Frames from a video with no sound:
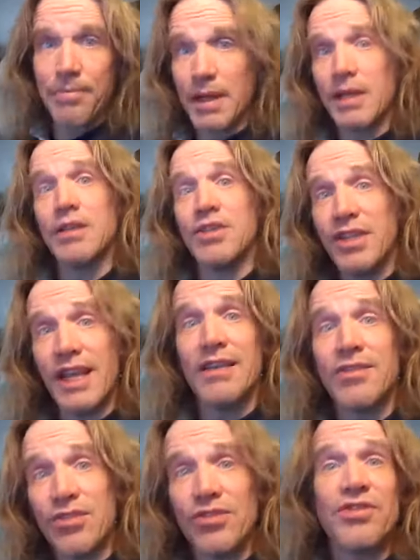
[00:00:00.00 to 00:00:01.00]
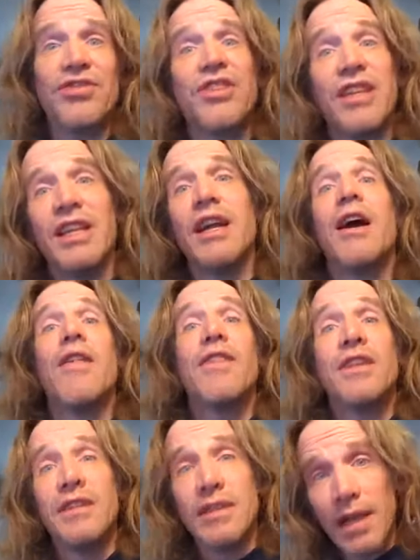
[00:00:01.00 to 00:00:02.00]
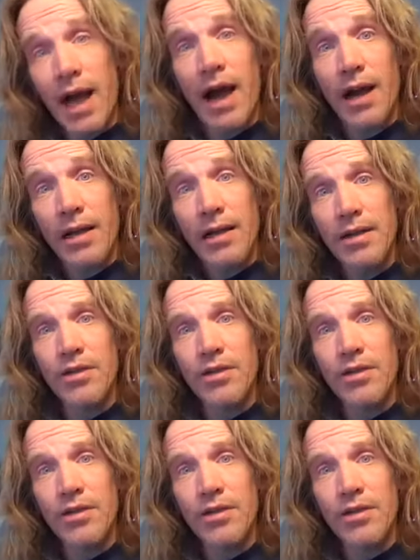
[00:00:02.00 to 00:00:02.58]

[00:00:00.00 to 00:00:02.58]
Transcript: Because, yes, you're sitting on the dock.